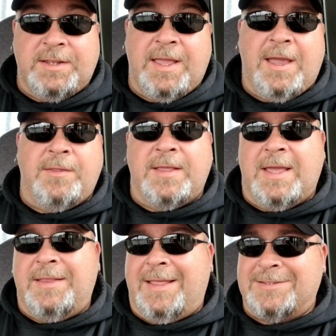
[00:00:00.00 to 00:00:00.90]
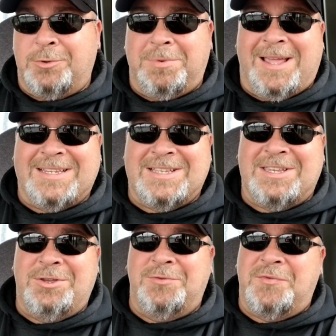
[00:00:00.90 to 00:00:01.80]
the guy that had a nice little
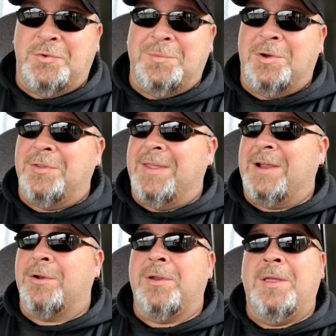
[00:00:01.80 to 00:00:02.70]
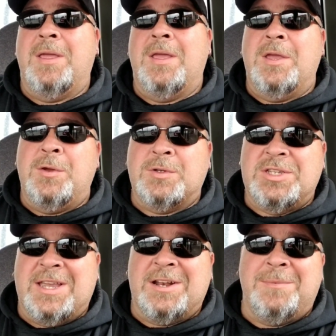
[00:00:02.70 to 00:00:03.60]
plastic uniform on there. He was
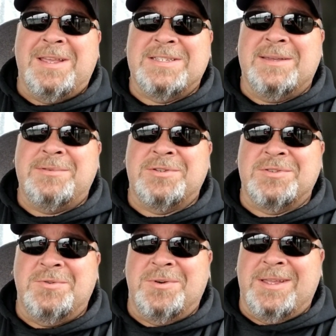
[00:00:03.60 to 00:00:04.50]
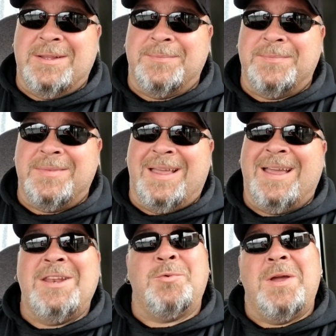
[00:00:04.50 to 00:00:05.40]
checking everybody's temperatures going in. Now, I
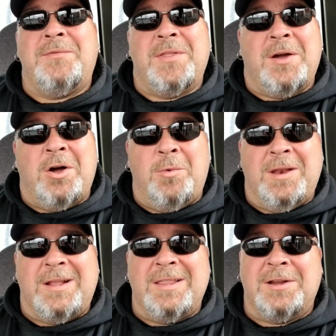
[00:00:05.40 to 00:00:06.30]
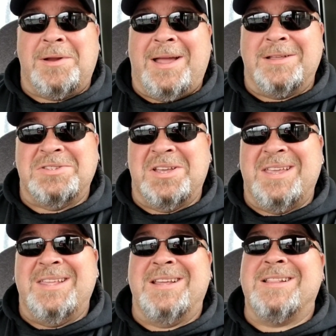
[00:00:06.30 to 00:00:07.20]
had to wait for that hallway to clear out so I
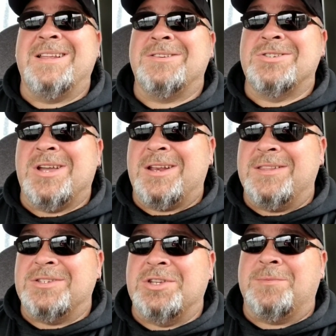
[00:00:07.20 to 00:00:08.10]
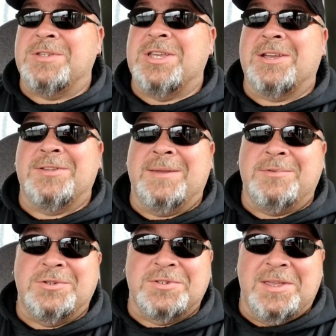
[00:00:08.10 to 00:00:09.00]
could get a clear shot of this gentleman checking
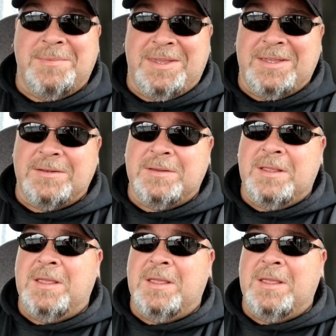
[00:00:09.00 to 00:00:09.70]
temperatures coming in.